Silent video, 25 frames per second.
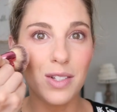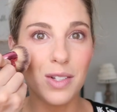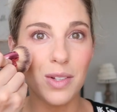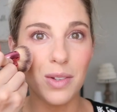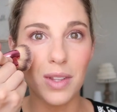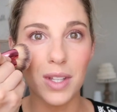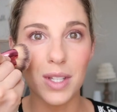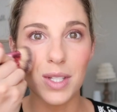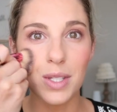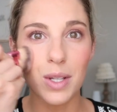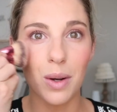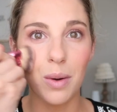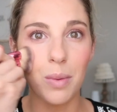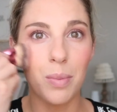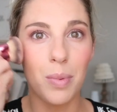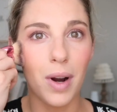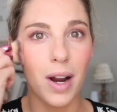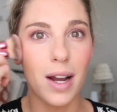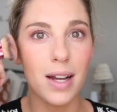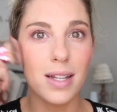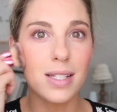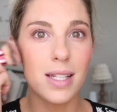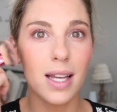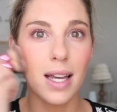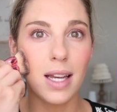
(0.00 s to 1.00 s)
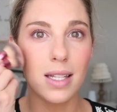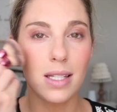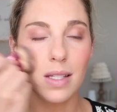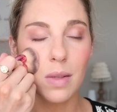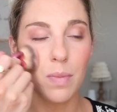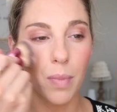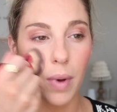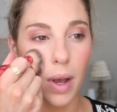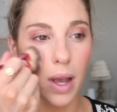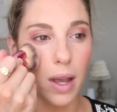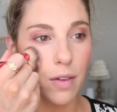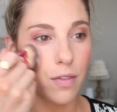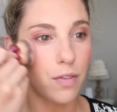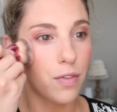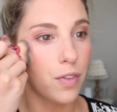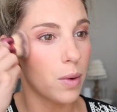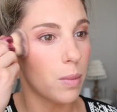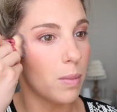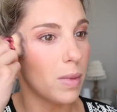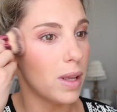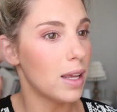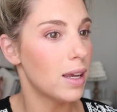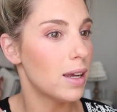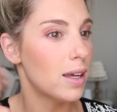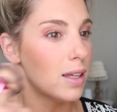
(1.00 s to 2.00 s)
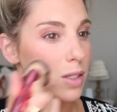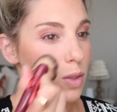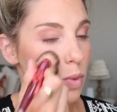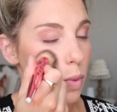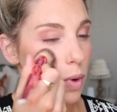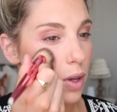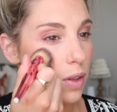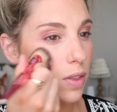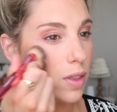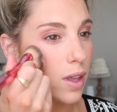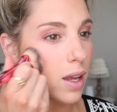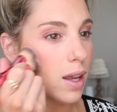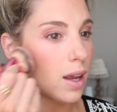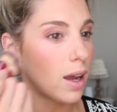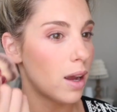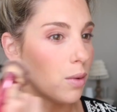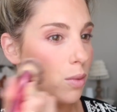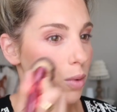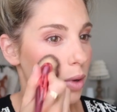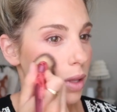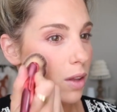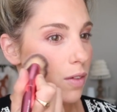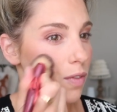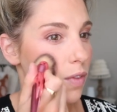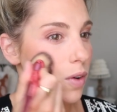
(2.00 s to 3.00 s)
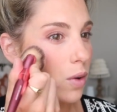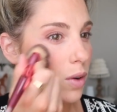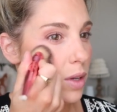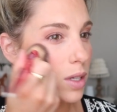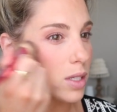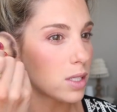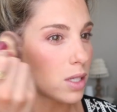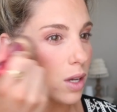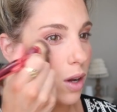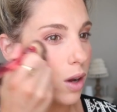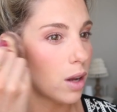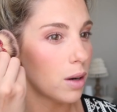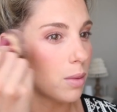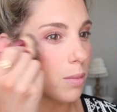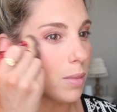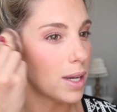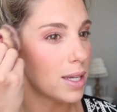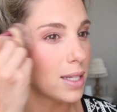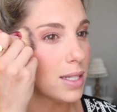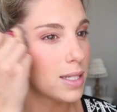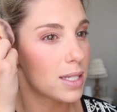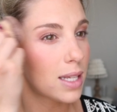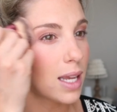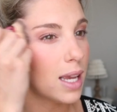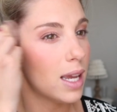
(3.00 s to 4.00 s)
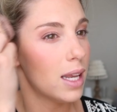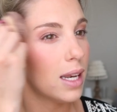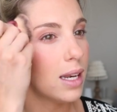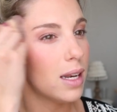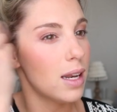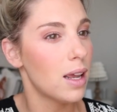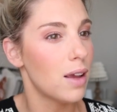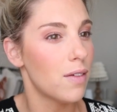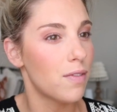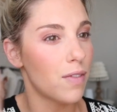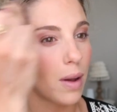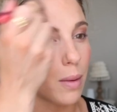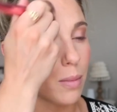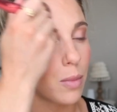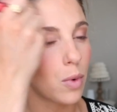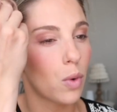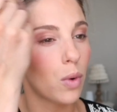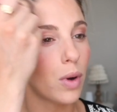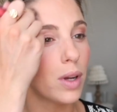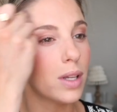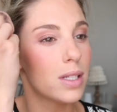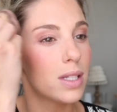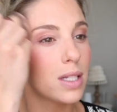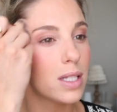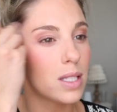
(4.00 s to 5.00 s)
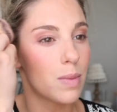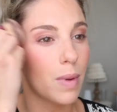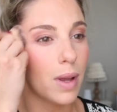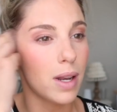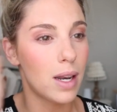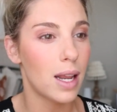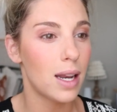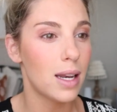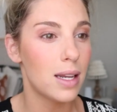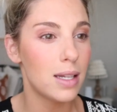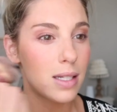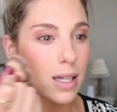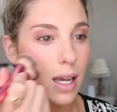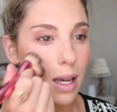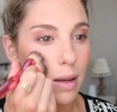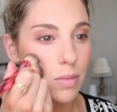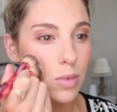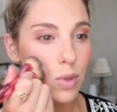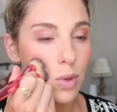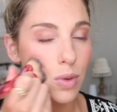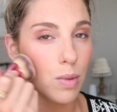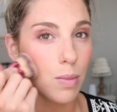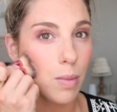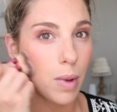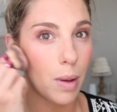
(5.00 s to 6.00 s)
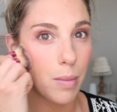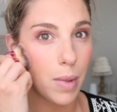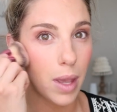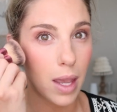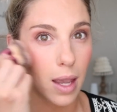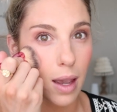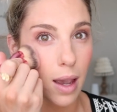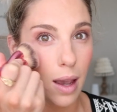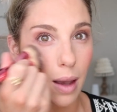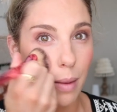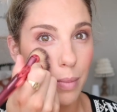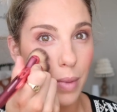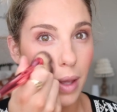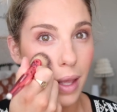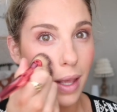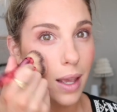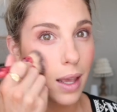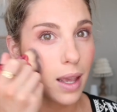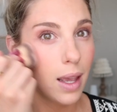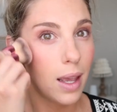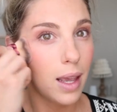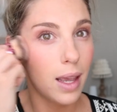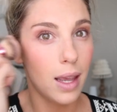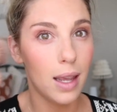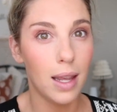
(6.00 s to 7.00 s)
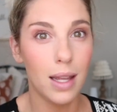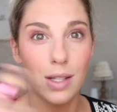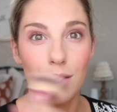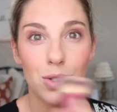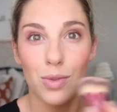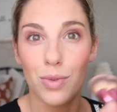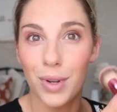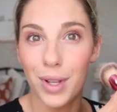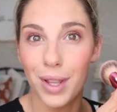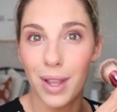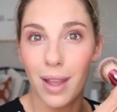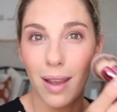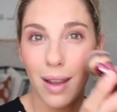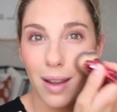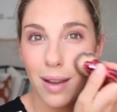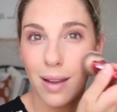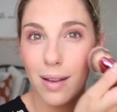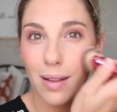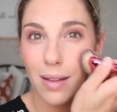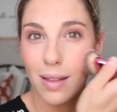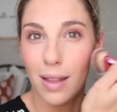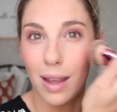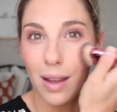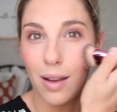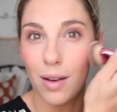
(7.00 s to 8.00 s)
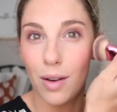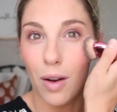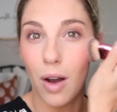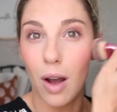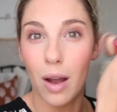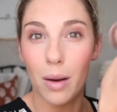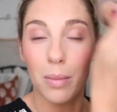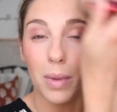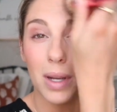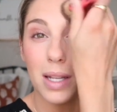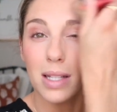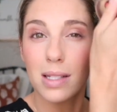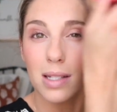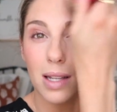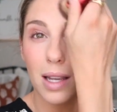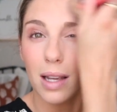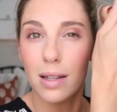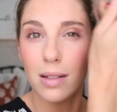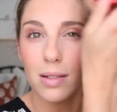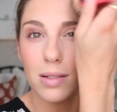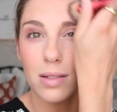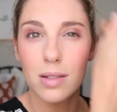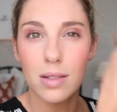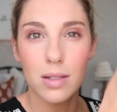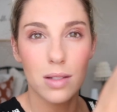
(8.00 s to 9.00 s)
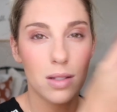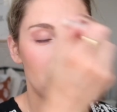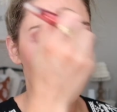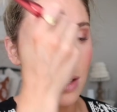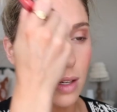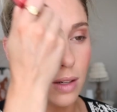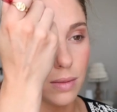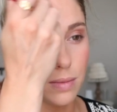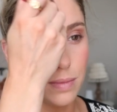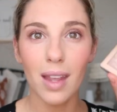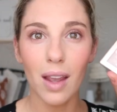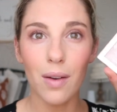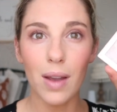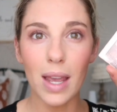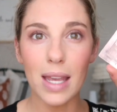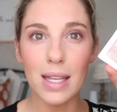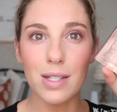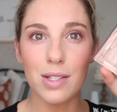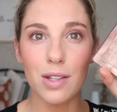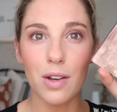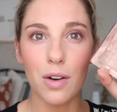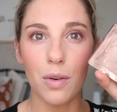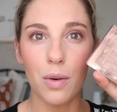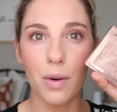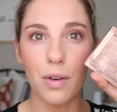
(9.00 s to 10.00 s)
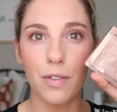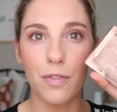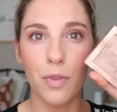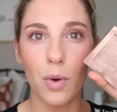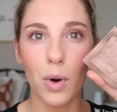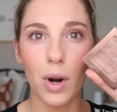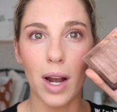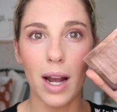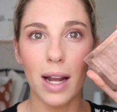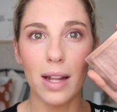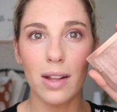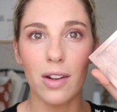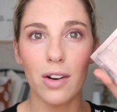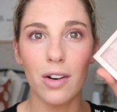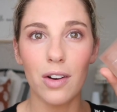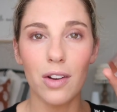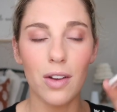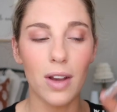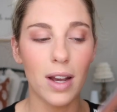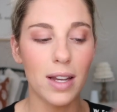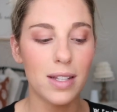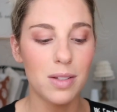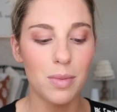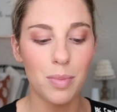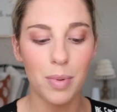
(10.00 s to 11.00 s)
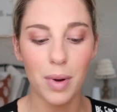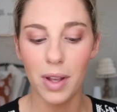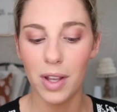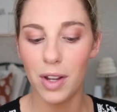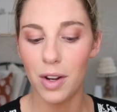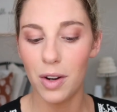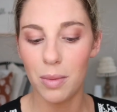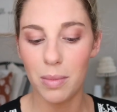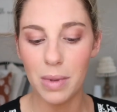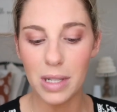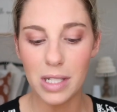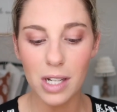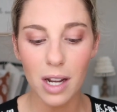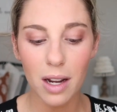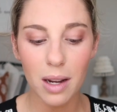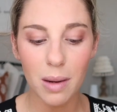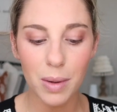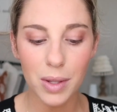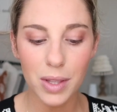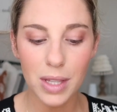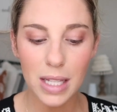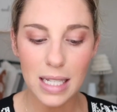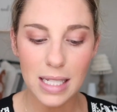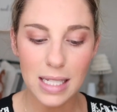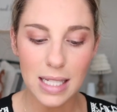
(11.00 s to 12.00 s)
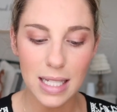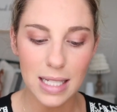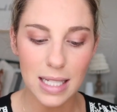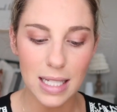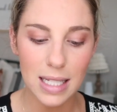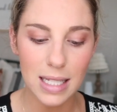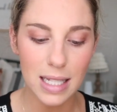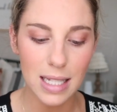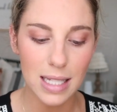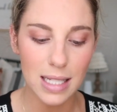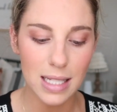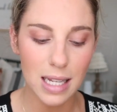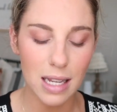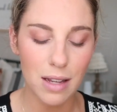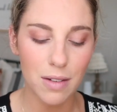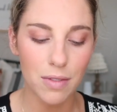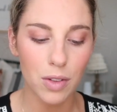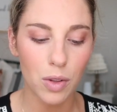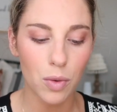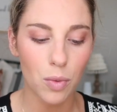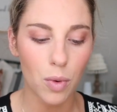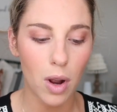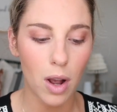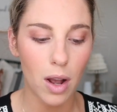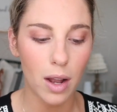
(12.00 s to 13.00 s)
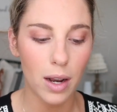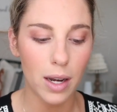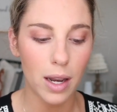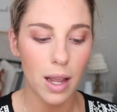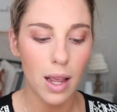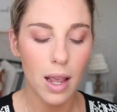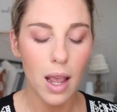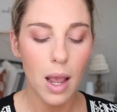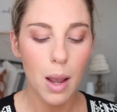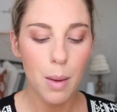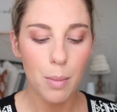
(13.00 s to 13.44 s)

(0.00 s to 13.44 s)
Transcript: do this whole process, but for me, it's worth it. I really focus on my skin. If I'm going to spend any time doing my makeup, it's really like on my skin. So, okay, so for highlighter, you guys have probably heard me talk about this. This is the Steve Laurent